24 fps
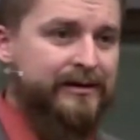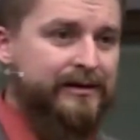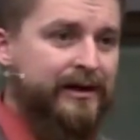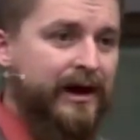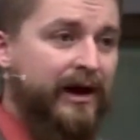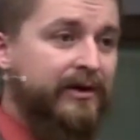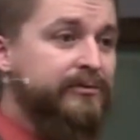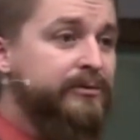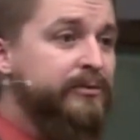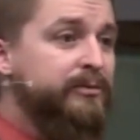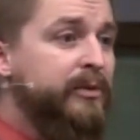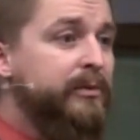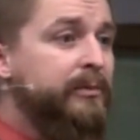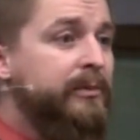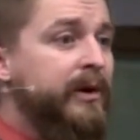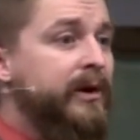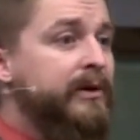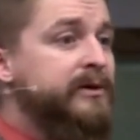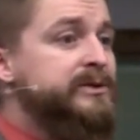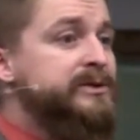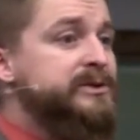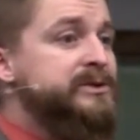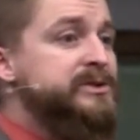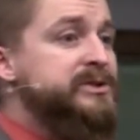How have you
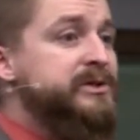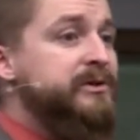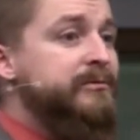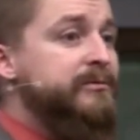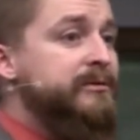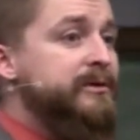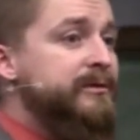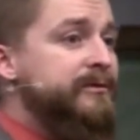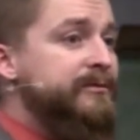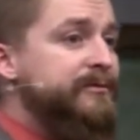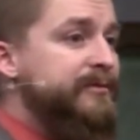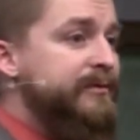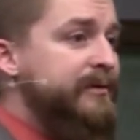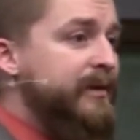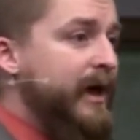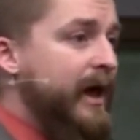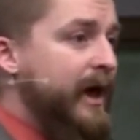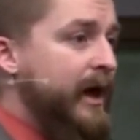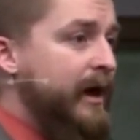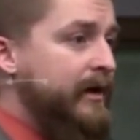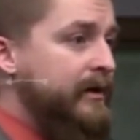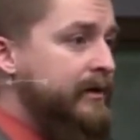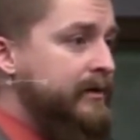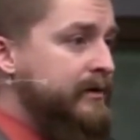prepared your children for
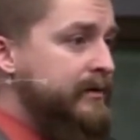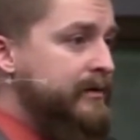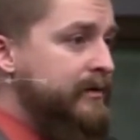that?